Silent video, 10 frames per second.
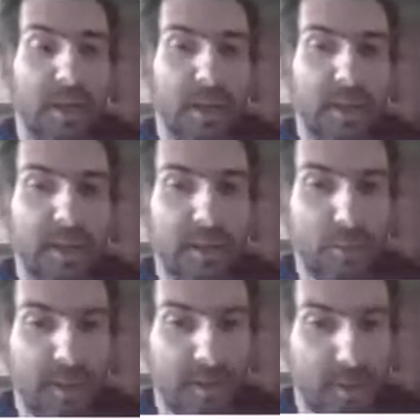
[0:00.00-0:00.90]
It deals
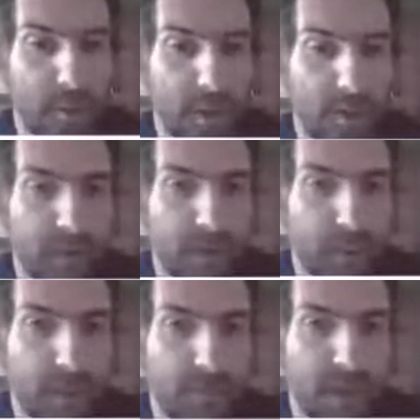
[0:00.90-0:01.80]
with storage,
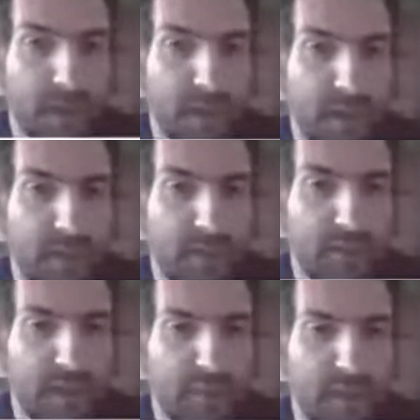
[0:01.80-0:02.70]
including migrating and
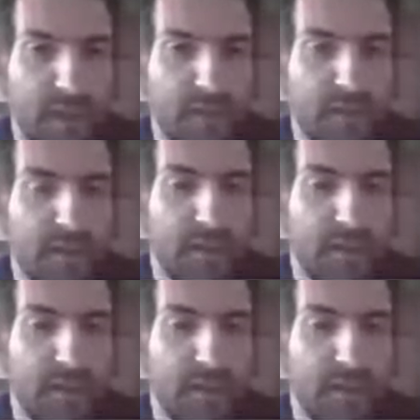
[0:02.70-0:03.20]
streaming it.